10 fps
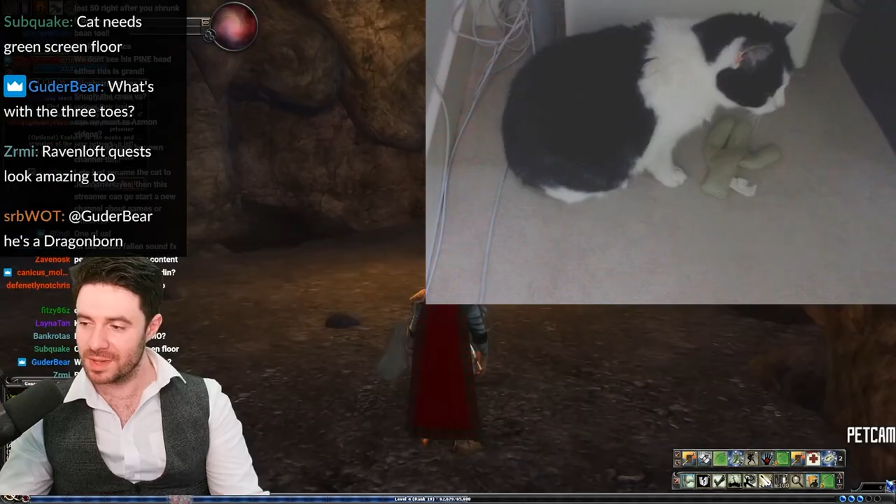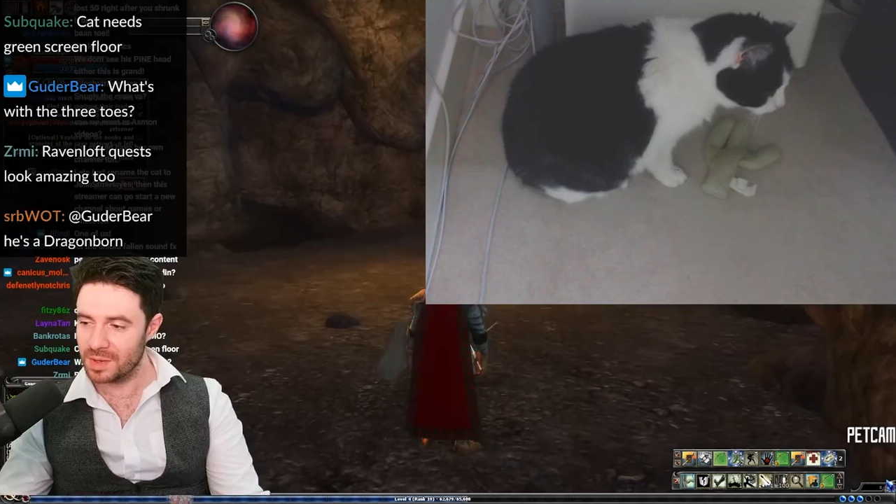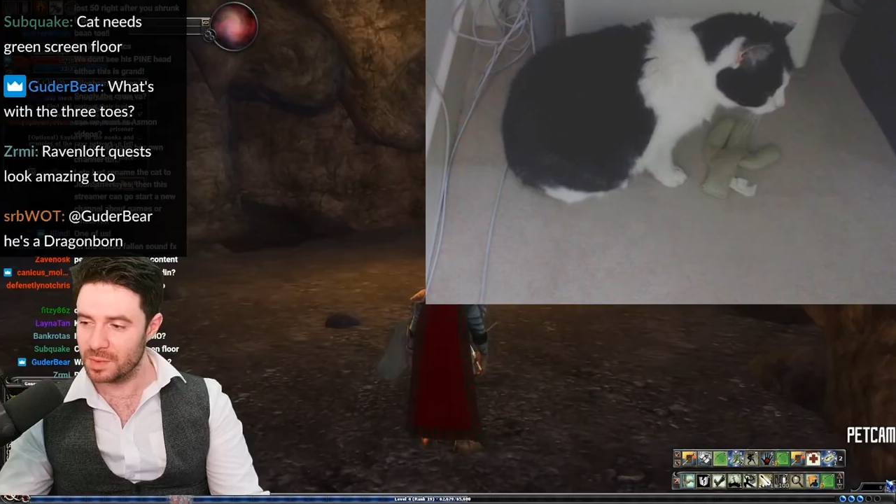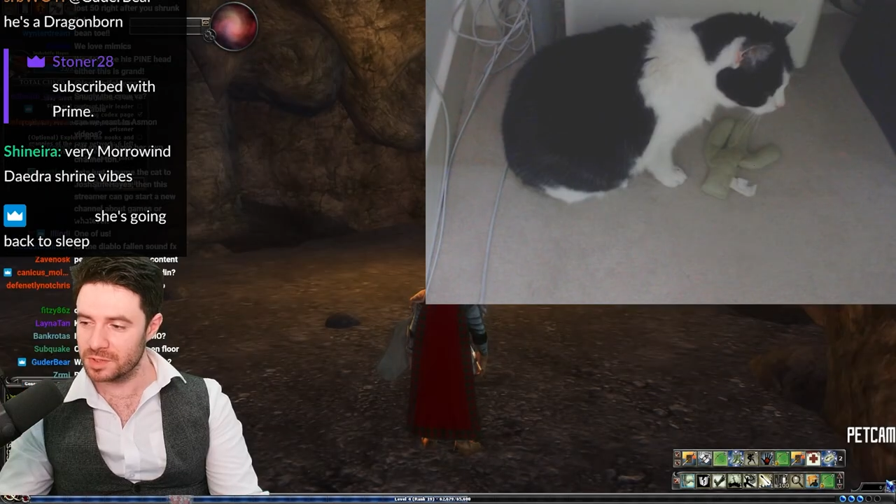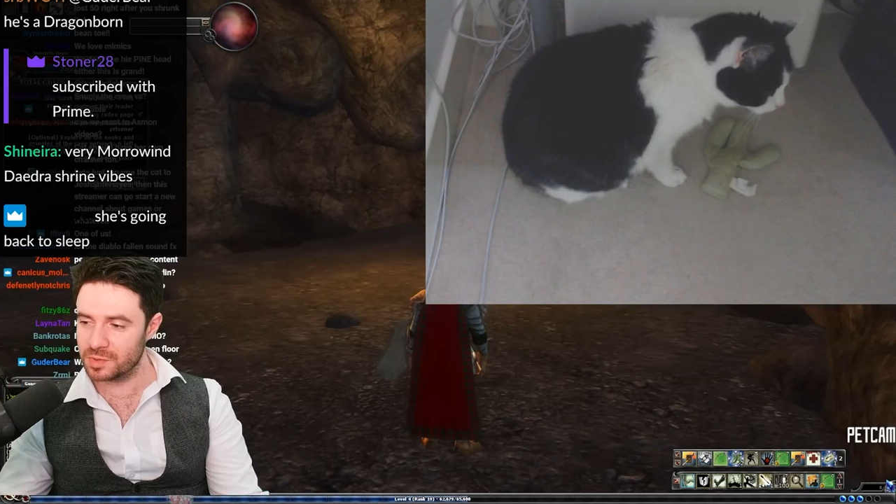
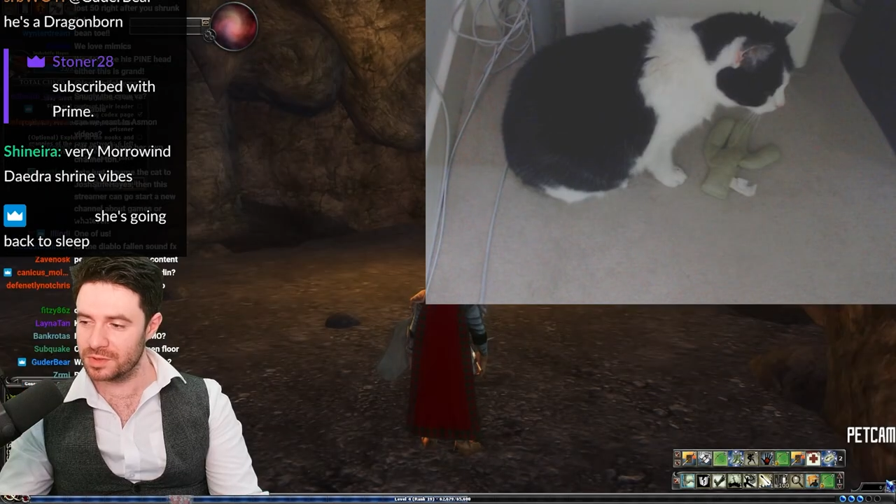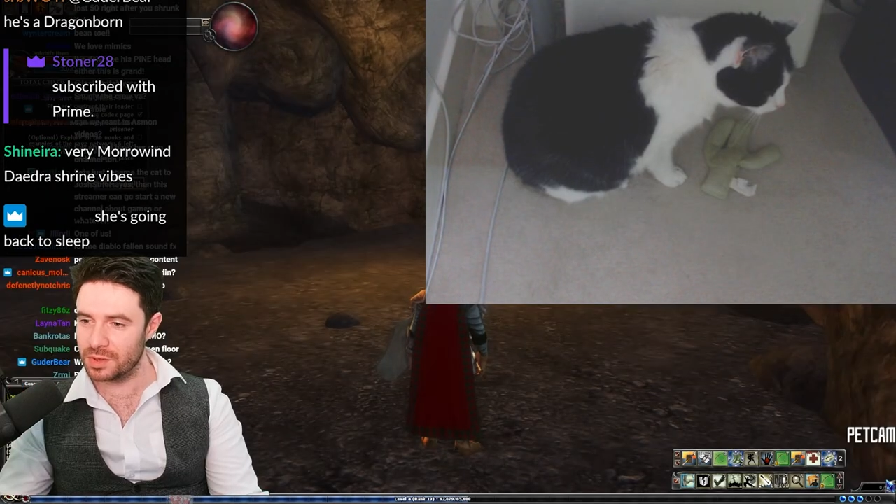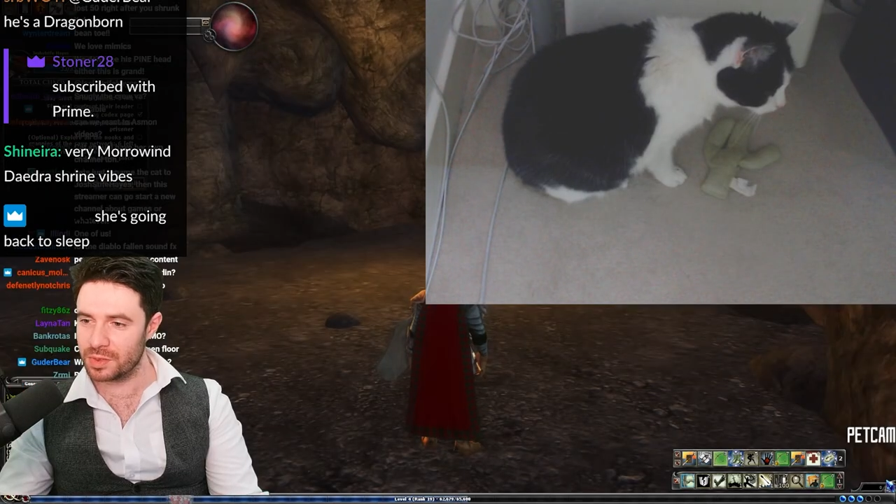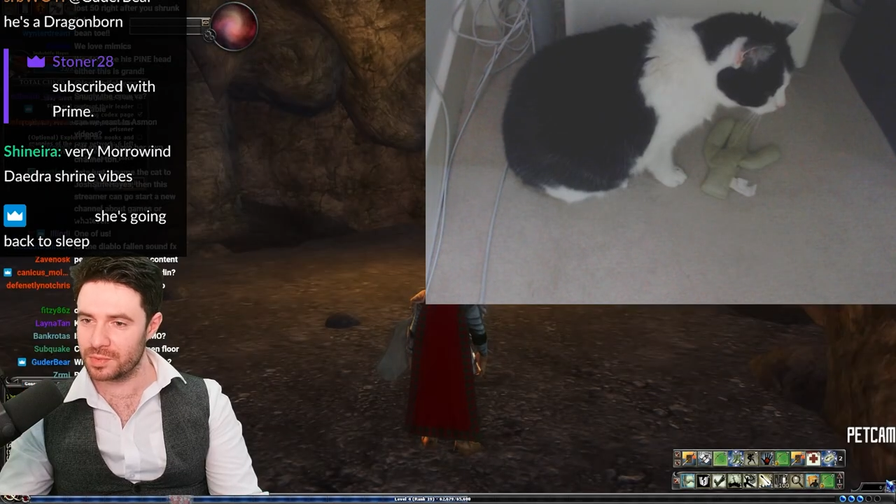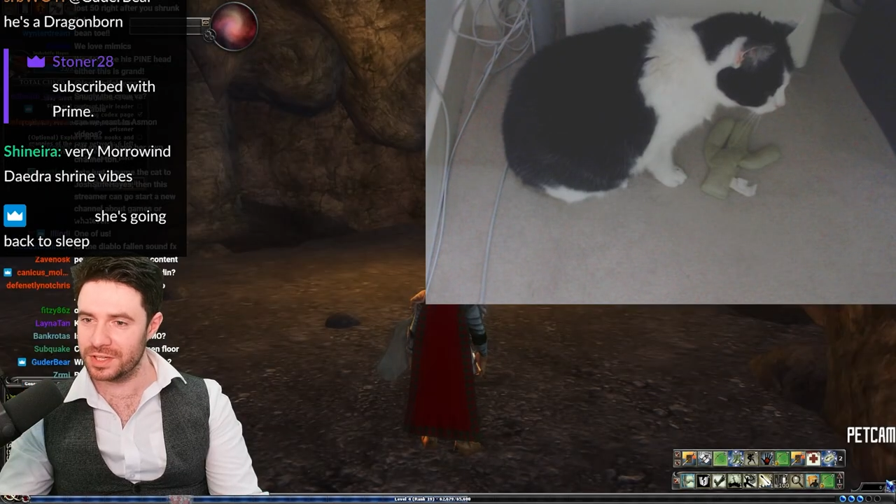What's with the
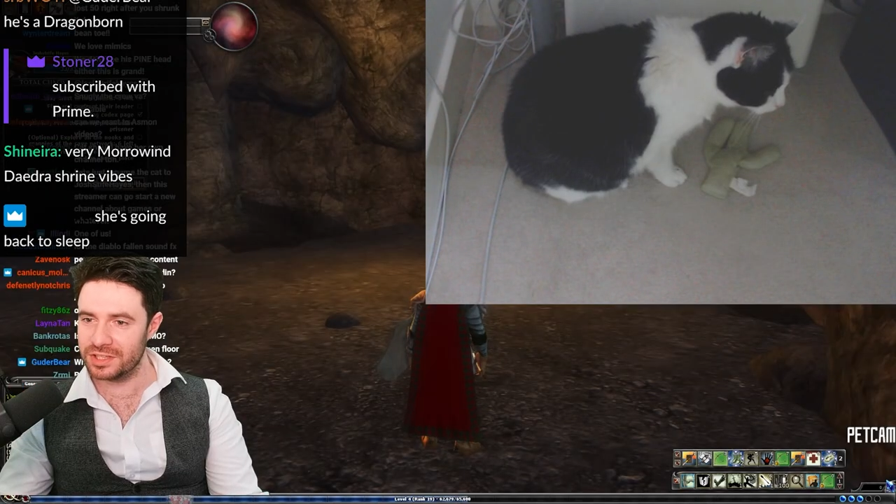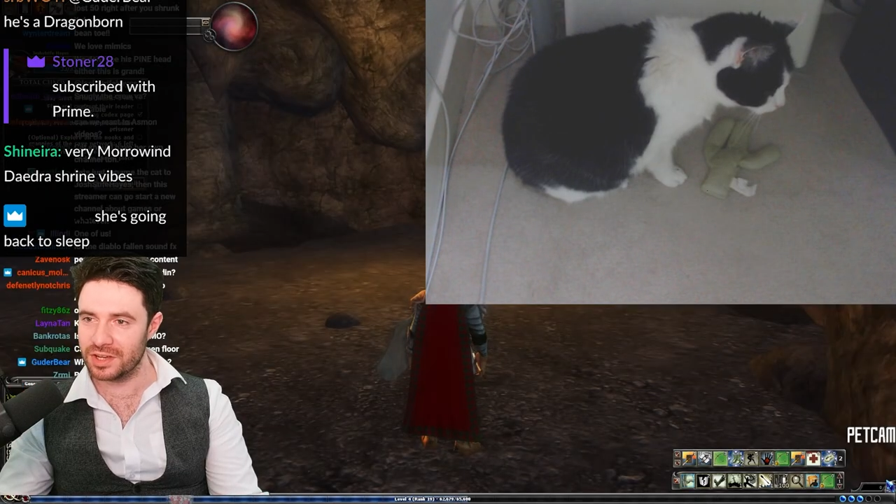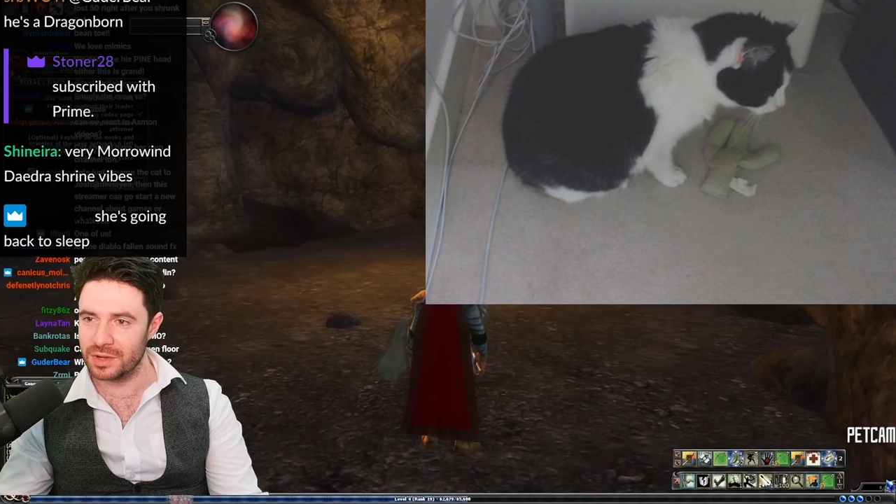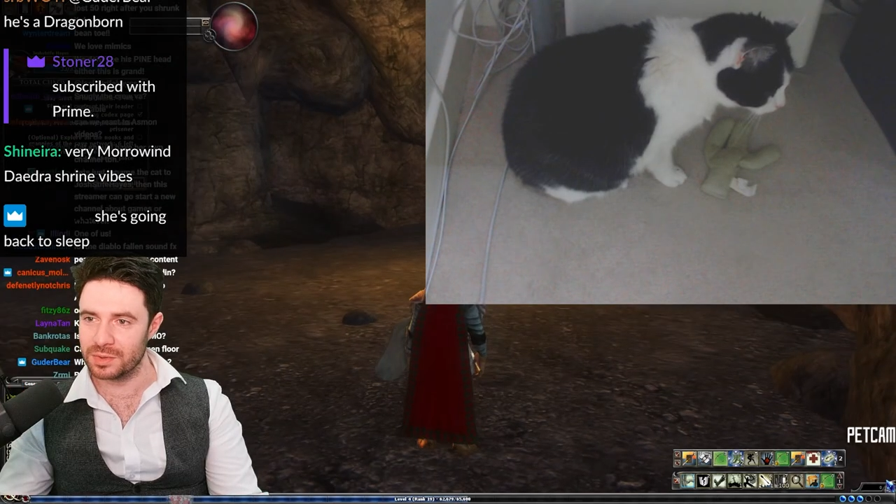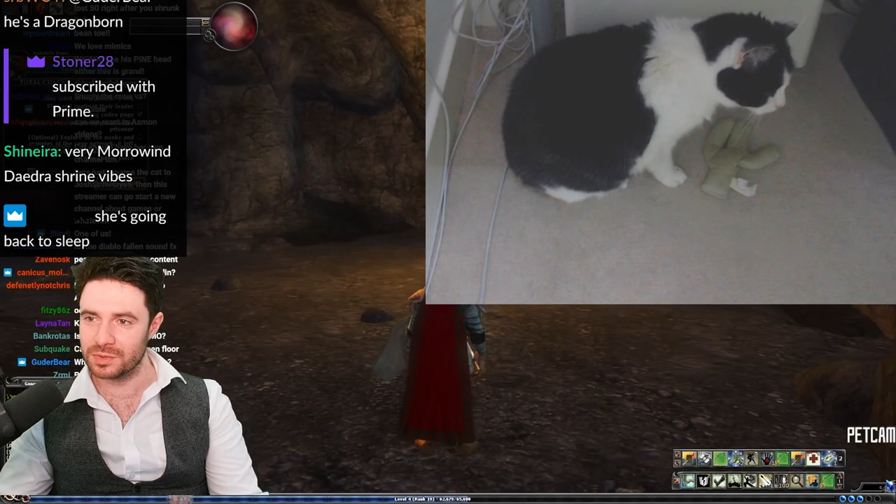three
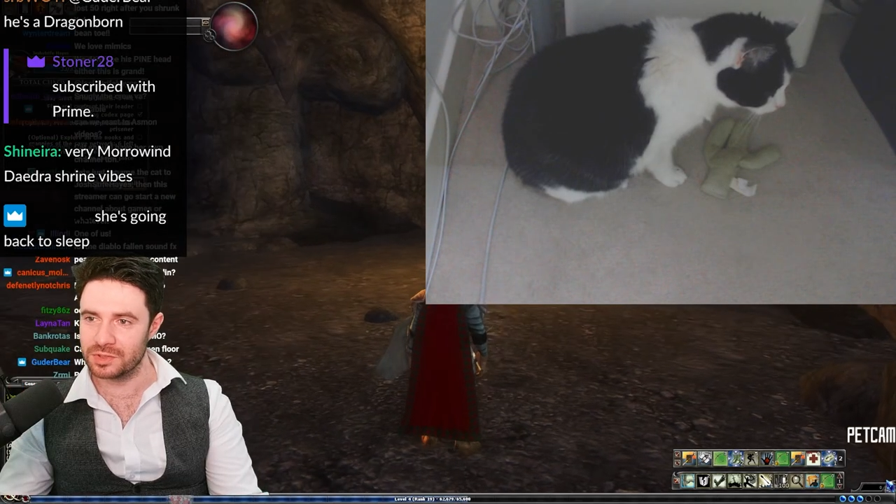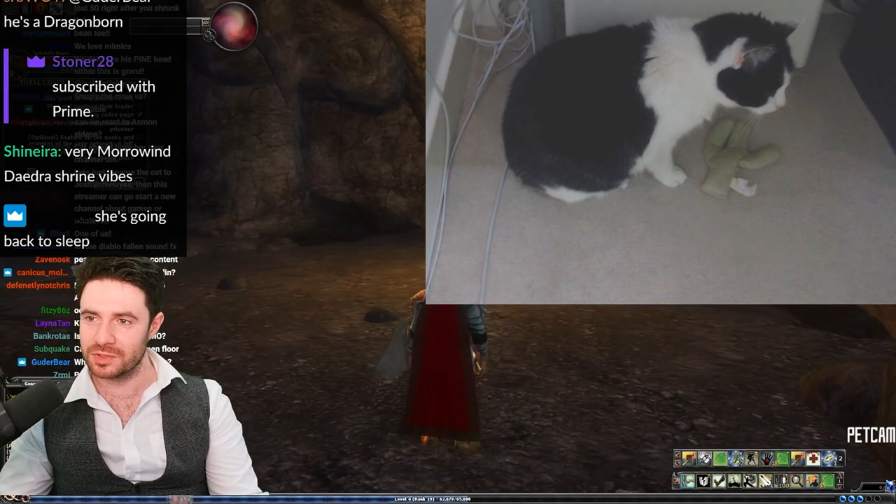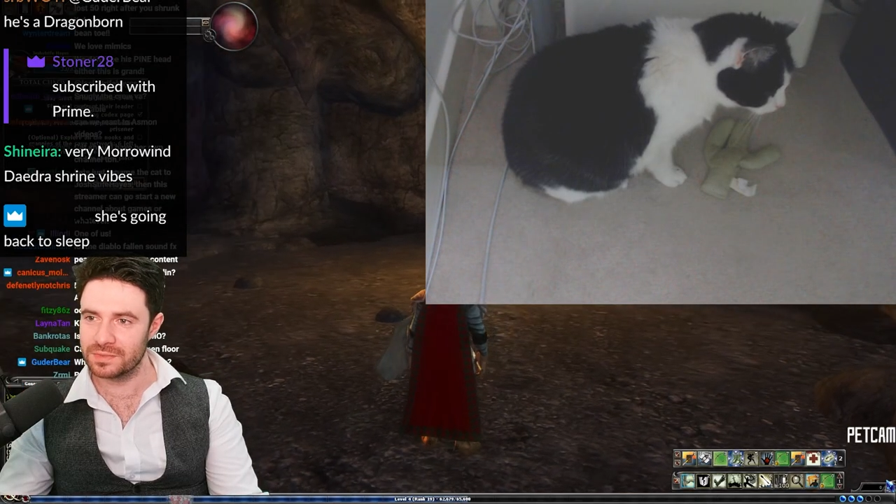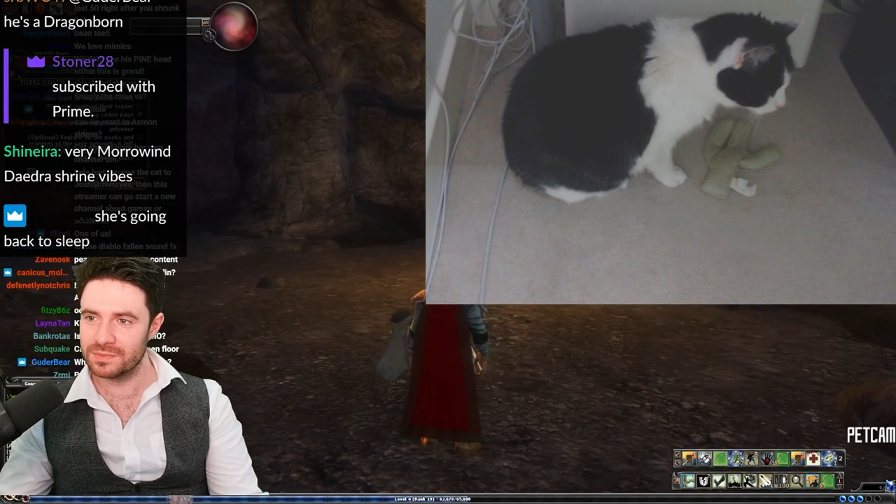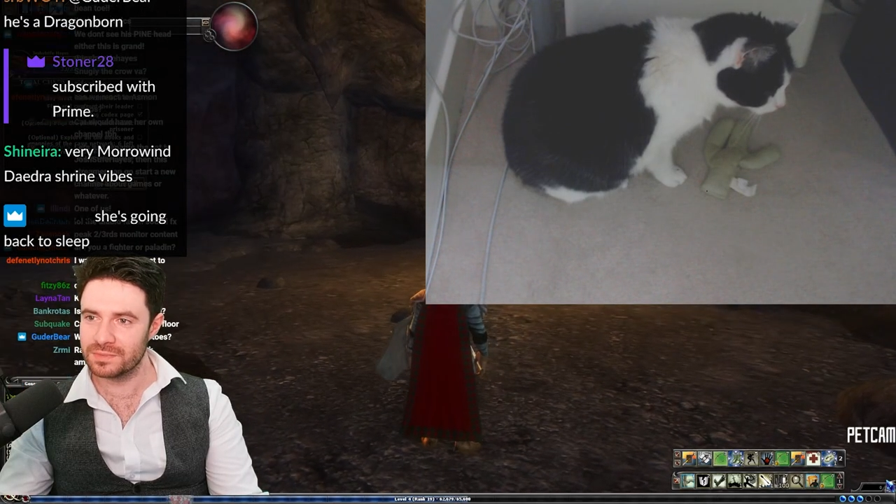toes?